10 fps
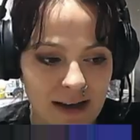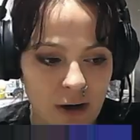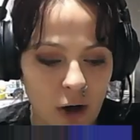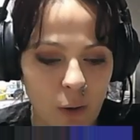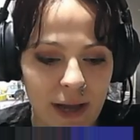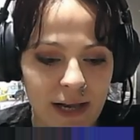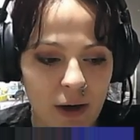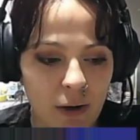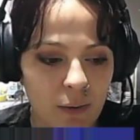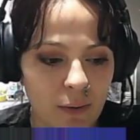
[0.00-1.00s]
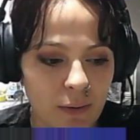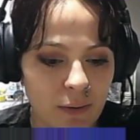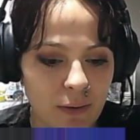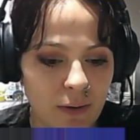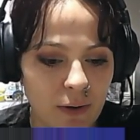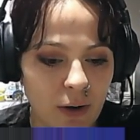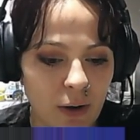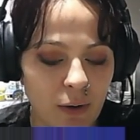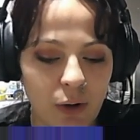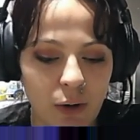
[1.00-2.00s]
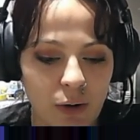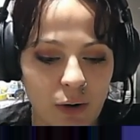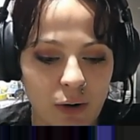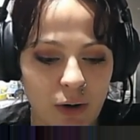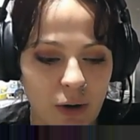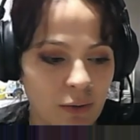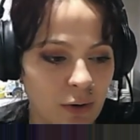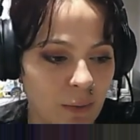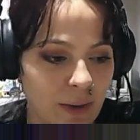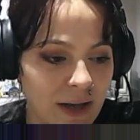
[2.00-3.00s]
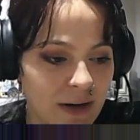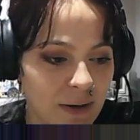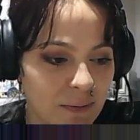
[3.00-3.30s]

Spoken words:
Oh wait, no. Oh no, wait, no.